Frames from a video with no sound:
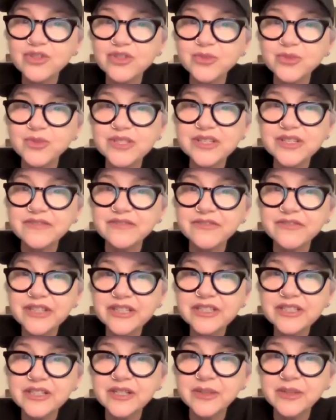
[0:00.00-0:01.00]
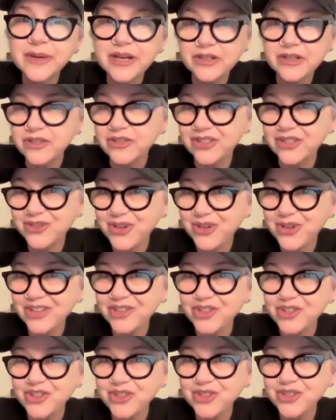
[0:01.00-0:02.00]
she was conflicted about her
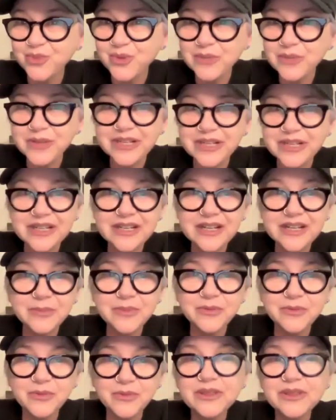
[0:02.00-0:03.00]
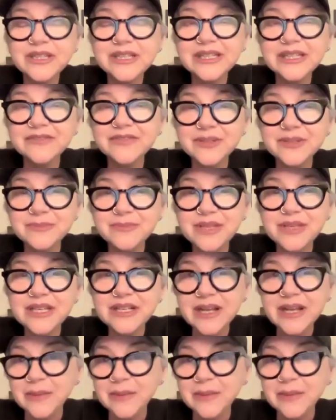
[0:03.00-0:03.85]
attraction to women and had been relieved to meet